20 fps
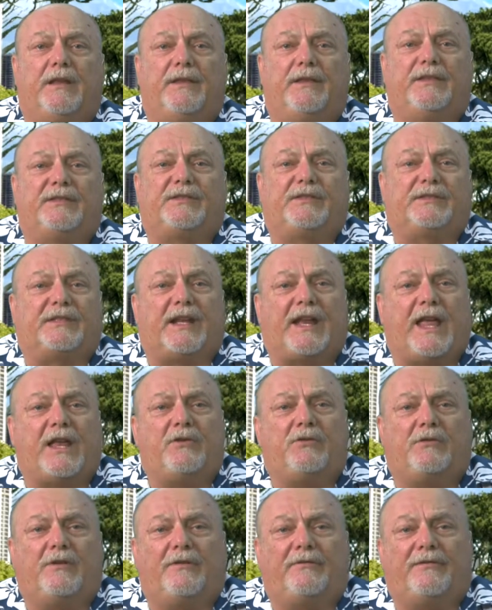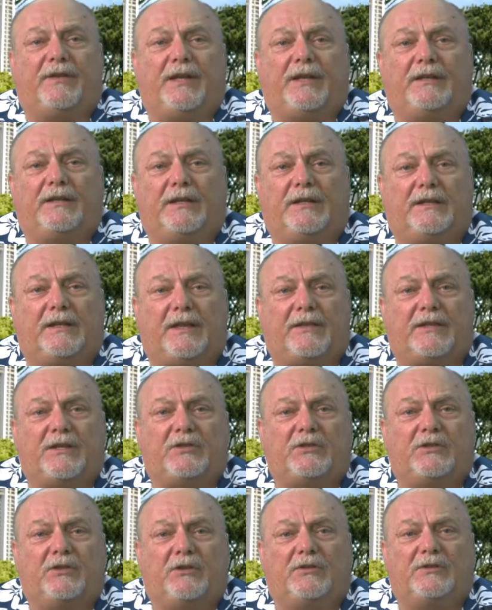This is an annual event that
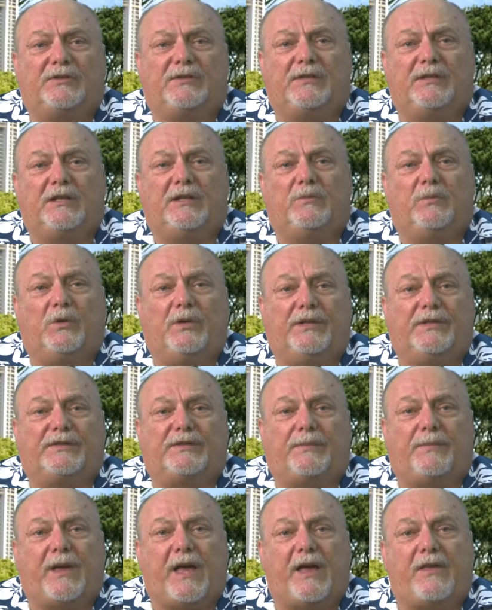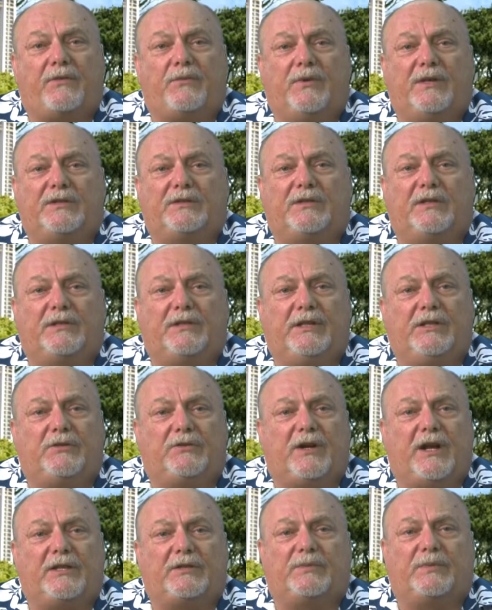this year's theme was Pathways to Clean
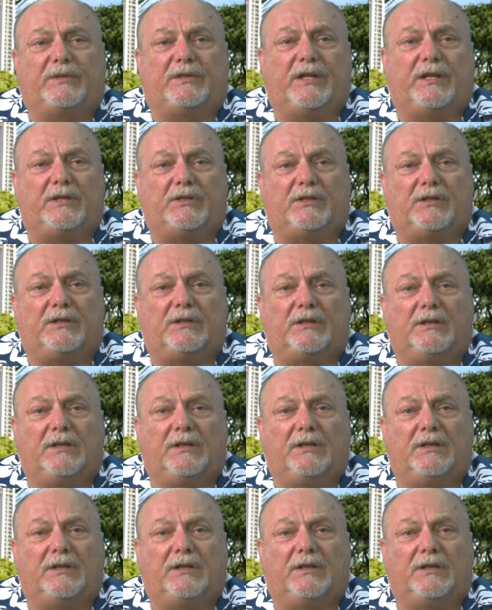Transportation.